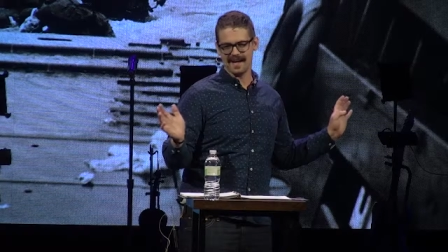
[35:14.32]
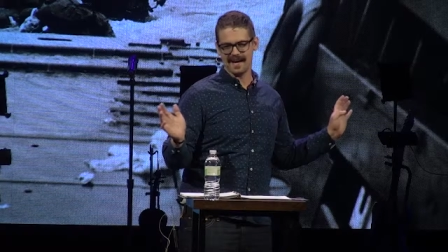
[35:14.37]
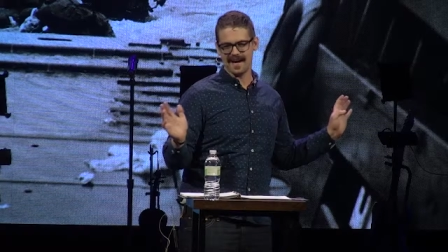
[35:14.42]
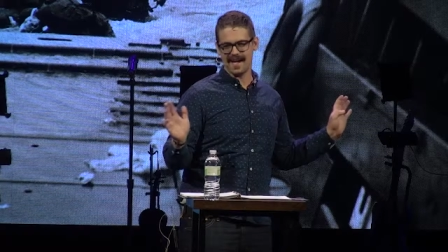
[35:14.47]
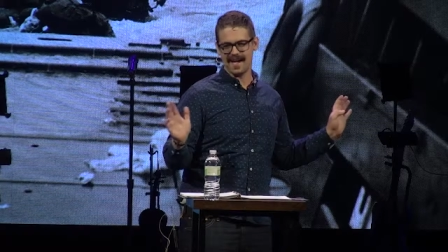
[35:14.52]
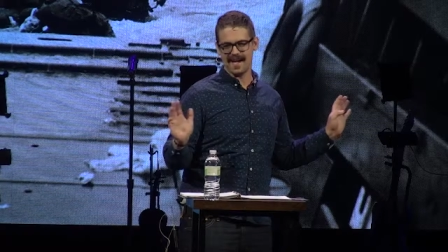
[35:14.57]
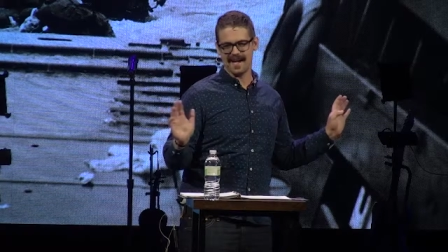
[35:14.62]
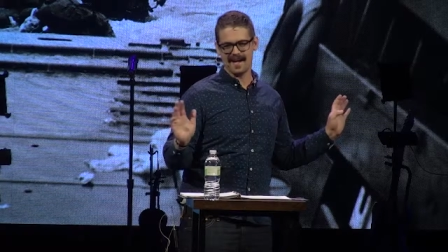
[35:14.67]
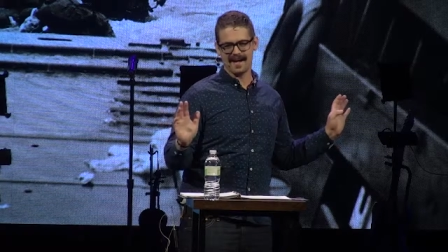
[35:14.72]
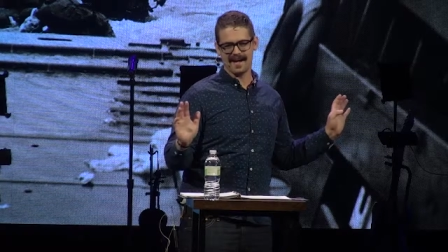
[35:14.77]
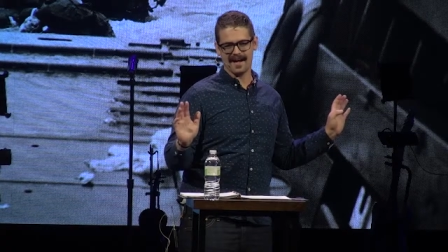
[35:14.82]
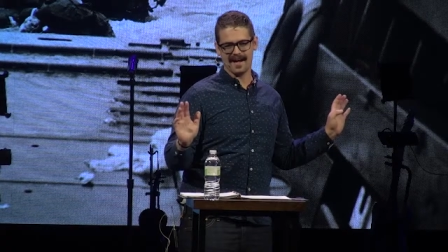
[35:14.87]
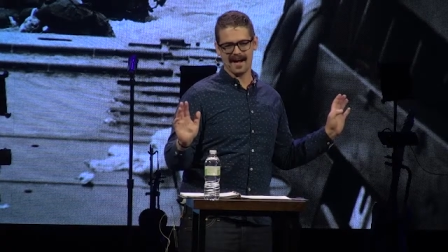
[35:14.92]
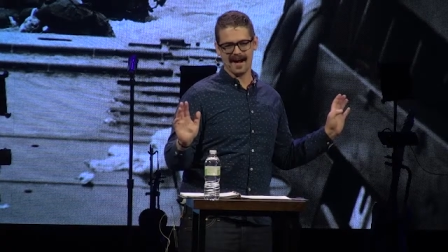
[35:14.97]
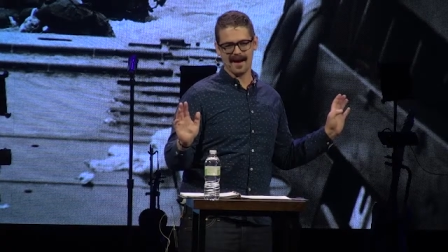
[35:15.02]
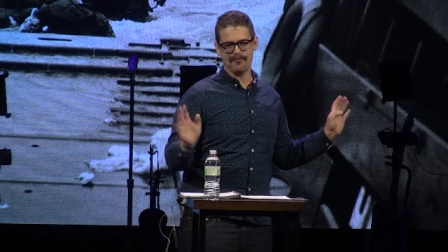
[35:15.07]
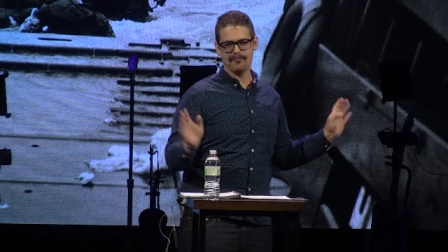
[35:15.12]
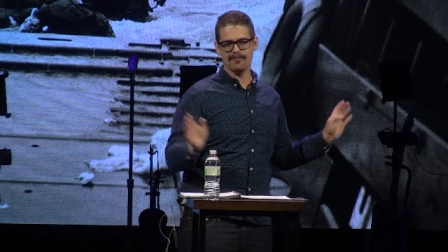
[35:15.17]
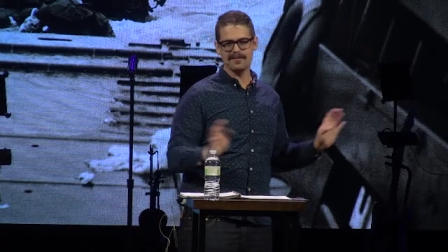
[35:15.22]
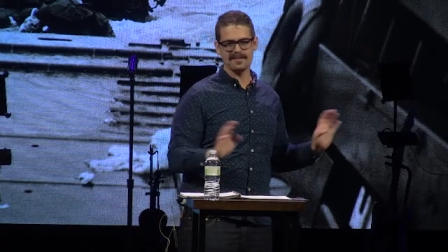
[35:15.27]

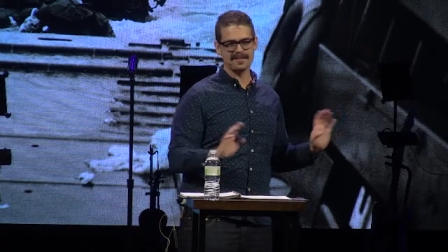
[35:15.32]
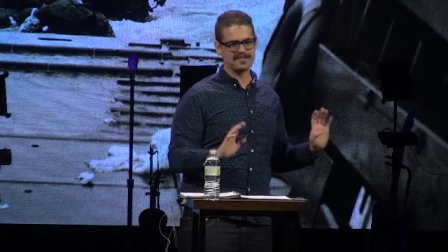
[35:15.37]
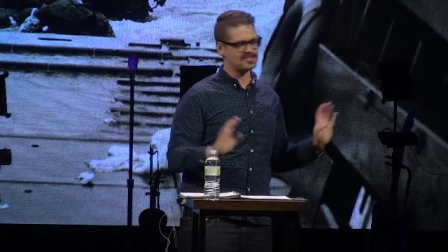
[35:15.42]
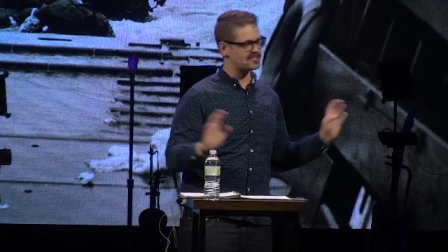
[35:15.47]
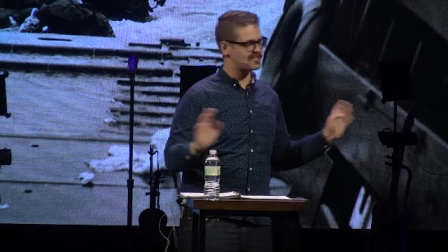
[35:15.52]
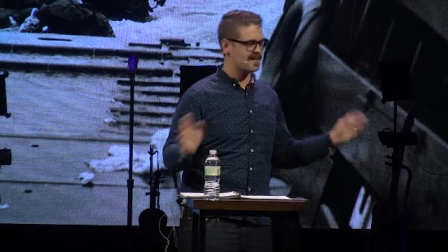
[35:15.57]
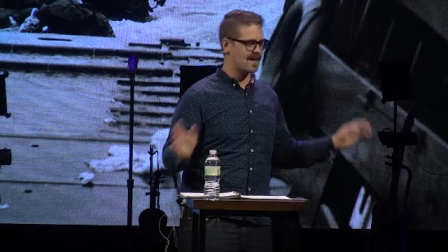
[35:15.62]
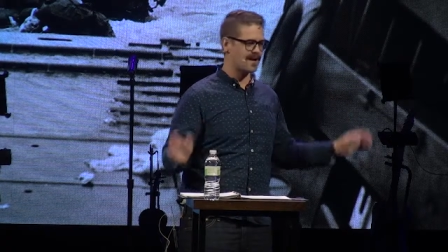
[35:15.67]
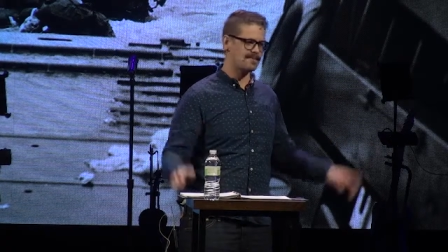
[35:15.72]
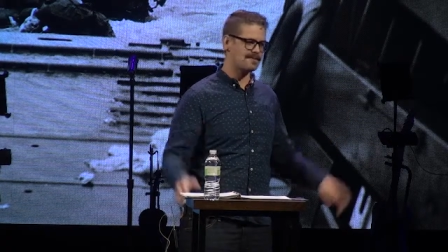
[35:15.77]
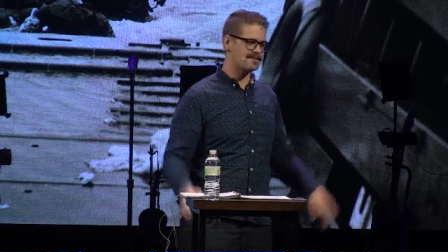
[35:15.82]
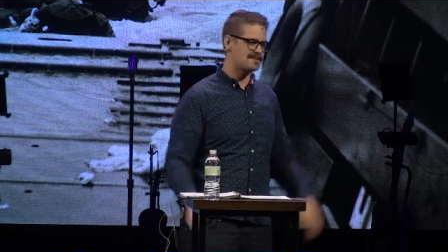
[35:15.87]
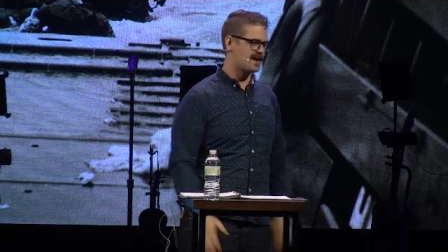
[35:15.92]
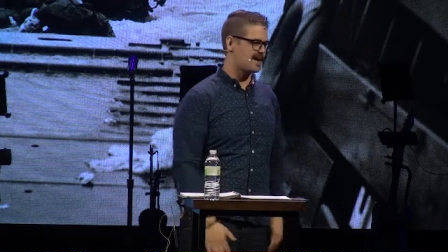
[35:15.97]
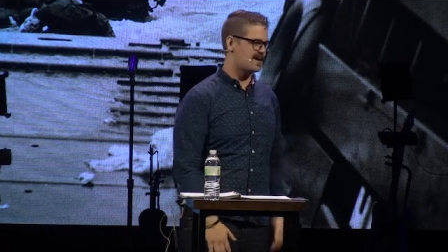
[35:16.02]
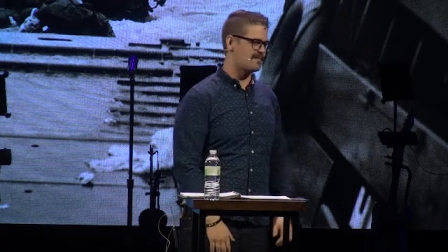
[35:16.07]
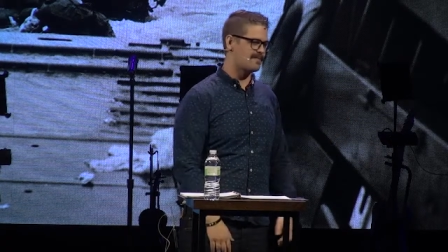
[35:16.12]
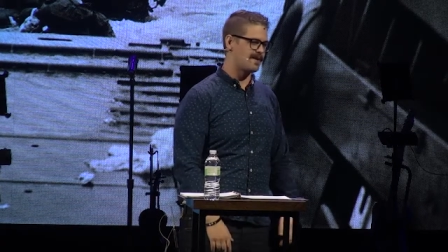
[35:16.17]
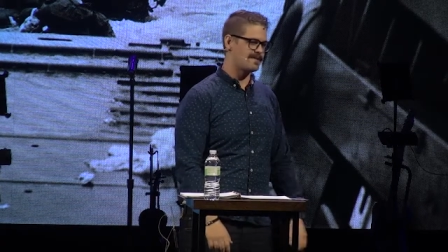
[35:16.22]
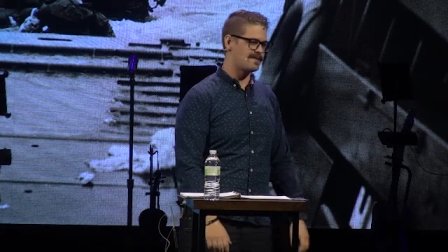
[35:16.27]
I really should not be
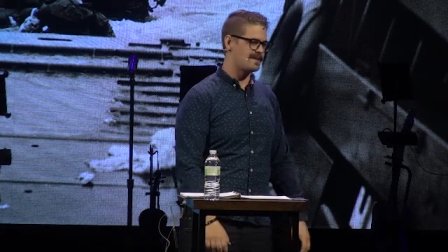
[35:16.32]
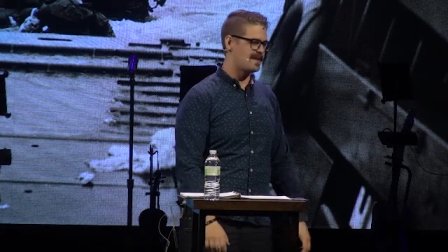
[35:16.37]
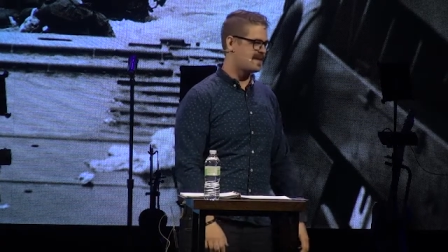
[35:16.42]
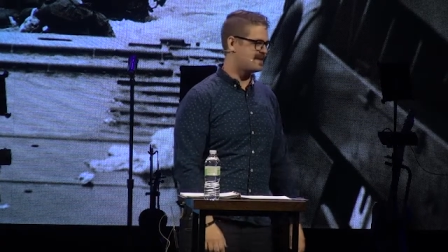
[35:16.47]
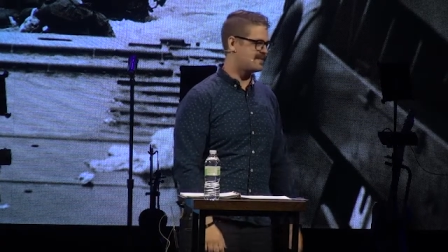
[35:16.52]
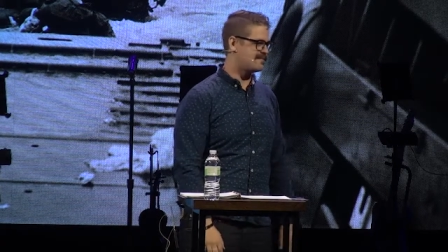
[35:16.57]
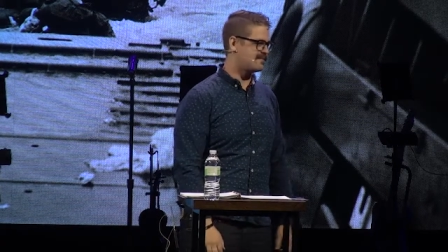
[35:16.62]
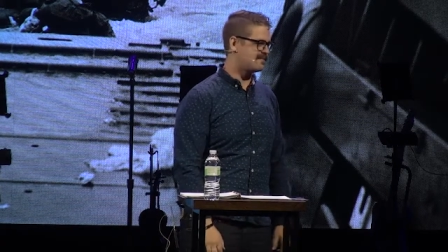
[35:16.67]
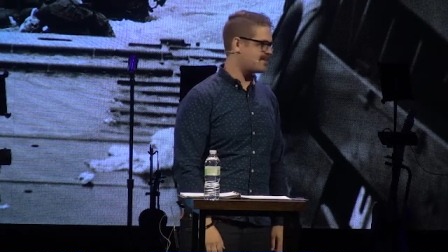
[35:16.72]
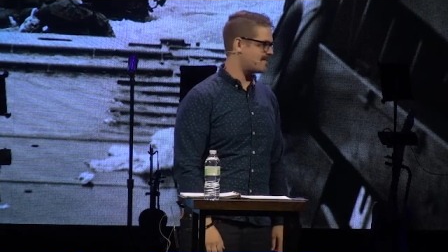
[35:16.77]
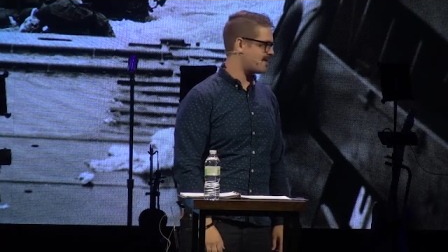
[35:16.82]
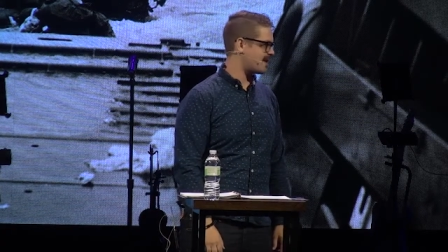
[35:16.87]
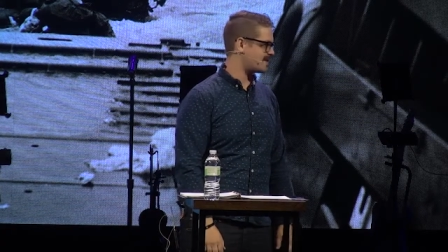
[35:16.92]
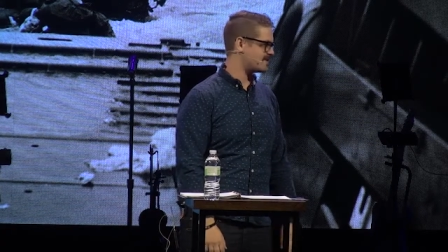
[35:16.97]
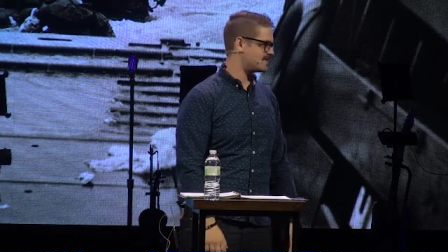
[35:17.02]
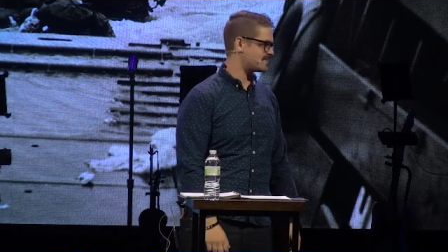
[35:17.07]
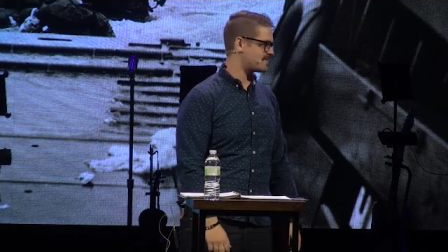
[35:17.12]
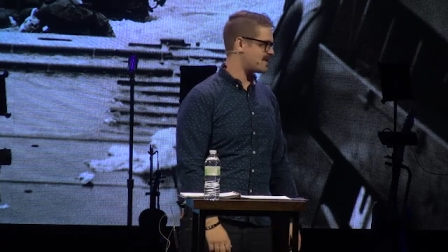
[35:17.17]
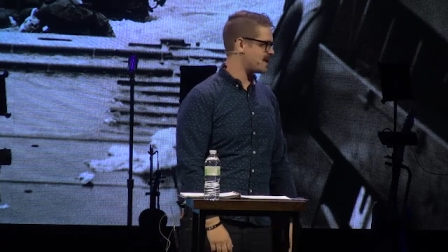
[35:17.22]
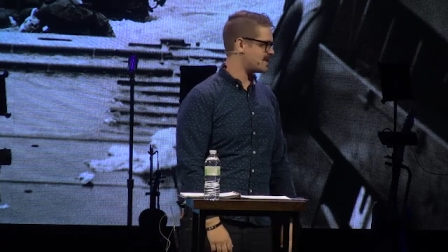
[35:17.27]
talking about Ned about
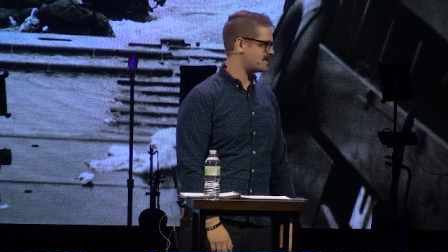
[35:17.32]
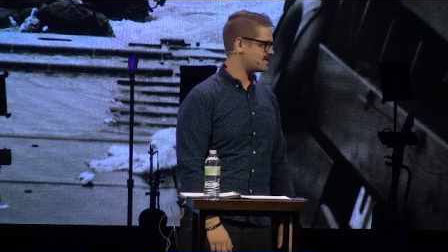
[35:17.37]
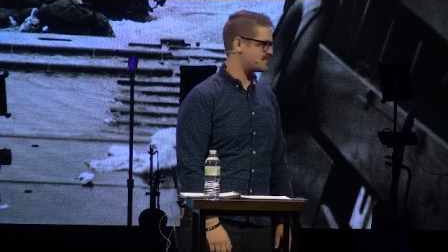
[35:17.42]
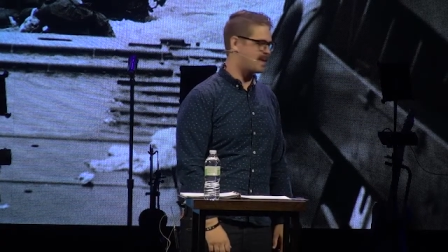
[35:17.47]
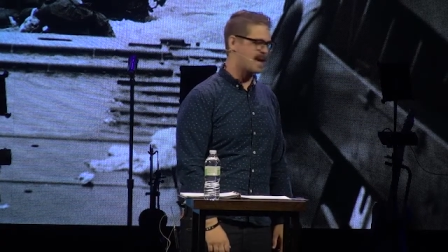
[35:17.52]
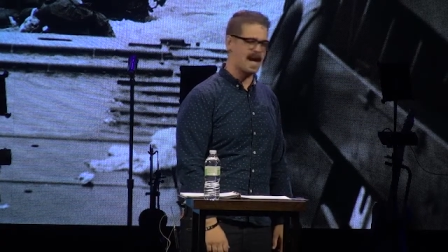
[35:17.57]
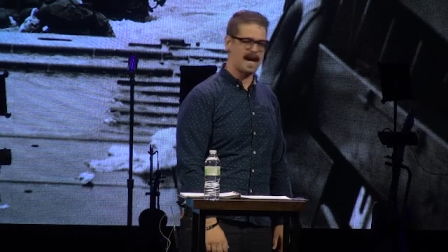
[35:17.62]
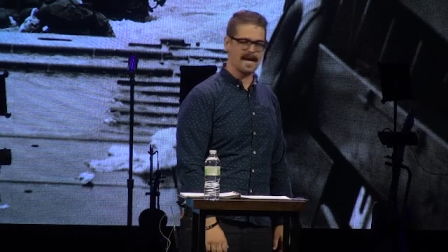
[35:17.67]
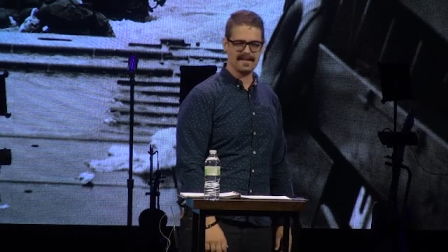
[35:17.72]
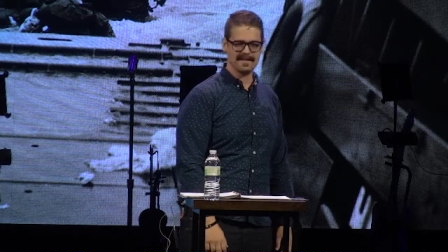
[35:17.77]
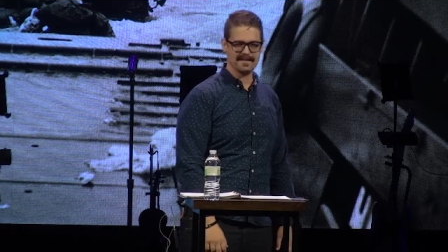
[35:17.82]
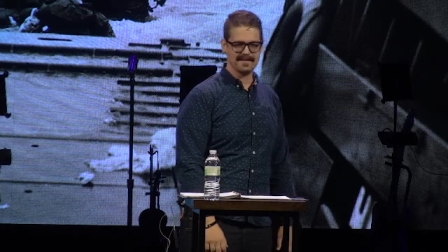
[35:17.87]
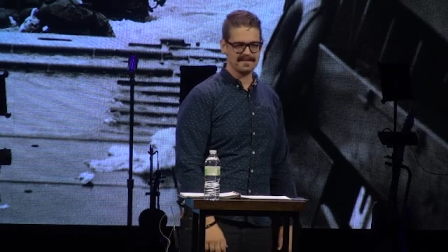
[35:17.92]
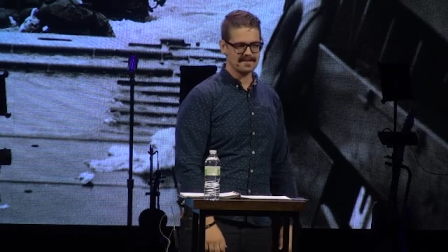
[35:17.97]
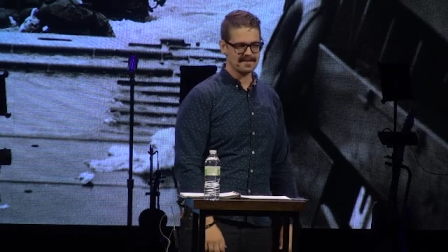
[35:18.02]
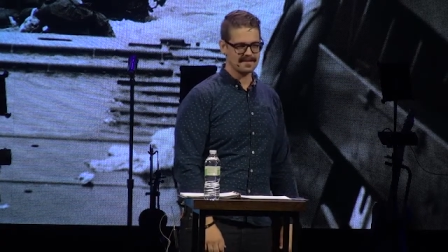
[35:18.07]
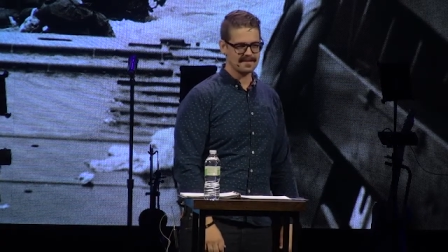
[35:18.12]
this behind his back.